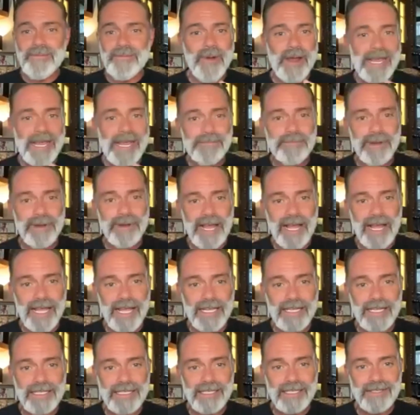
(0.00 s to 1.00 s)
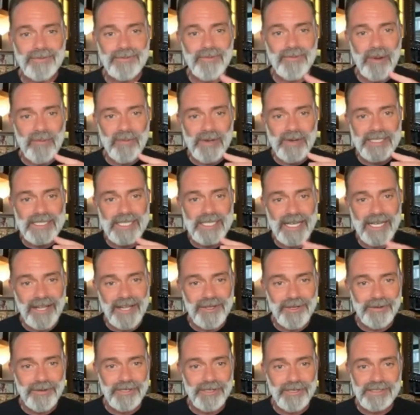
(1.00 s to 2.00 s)
we're
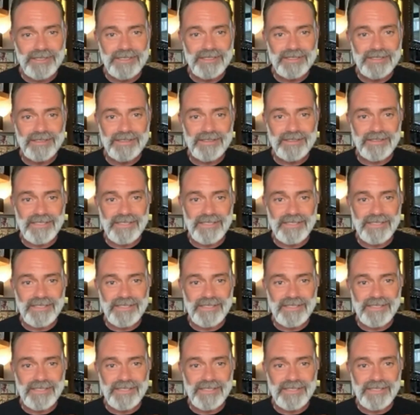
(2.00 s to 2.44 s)
together as